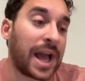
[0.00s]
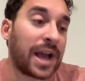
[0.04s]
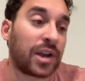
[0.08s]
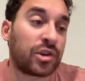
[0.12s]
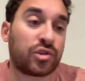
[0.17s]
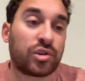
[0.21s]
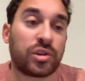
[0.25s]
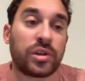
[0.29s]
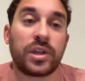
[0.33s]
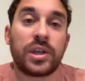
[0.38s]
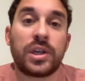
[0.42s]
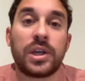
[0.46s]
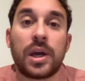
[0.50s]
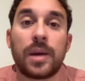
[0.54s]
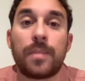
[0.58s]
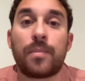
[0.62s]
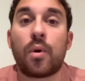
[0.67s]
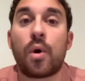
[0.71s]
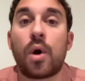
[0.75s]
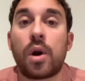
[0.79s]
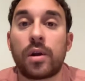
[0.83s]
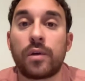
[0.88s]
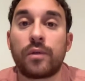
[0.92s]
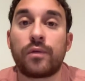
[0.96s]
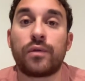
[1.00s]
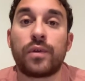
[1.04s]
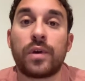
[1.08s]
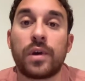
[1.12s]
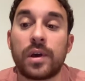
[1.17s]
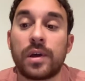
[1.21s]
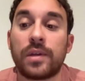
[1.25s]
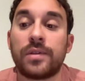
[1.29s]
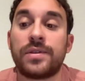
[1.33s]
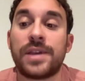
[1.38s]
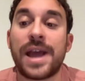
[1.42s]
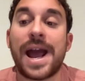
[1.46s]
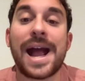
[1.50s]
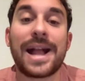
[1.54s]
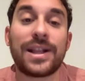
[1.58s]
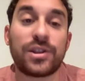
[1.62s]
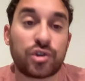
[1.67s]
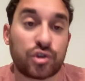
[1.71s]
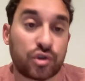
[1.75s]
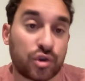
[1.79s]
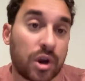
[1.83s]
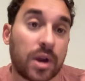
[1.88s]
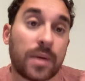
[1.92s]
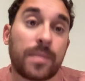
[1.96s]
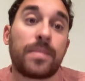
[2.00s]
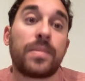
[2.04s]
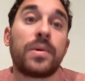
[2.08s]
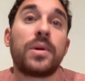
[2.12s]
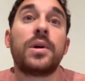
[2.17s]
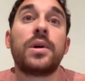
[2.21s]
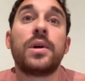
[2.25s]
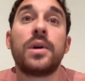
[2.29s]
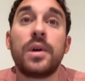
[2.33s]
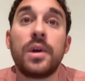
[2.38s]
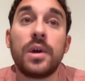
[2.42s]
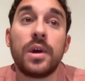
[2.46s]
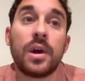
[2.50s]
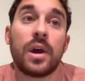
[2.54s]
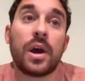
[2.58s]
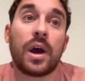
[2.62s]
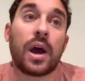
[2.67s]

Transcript: This was actually a part of Dad's trip,